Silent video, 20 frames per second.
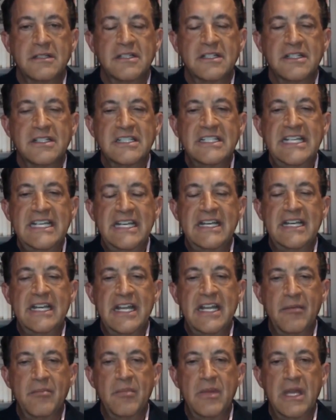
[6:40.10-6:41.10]

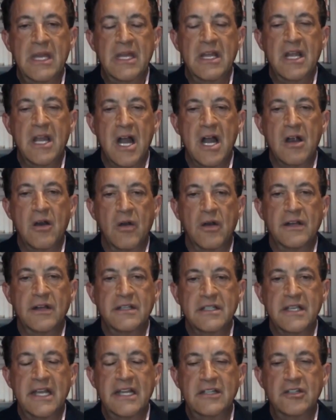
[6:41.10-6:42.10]
succeeded him in
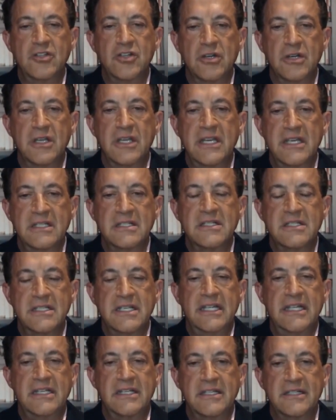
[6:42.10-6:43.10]
Congress and took
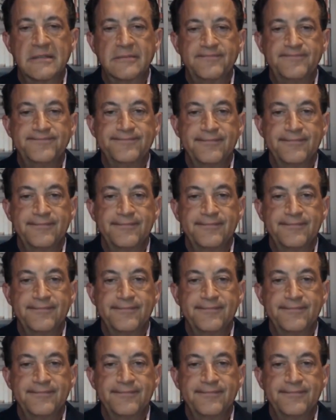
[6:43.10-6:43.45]
his seat.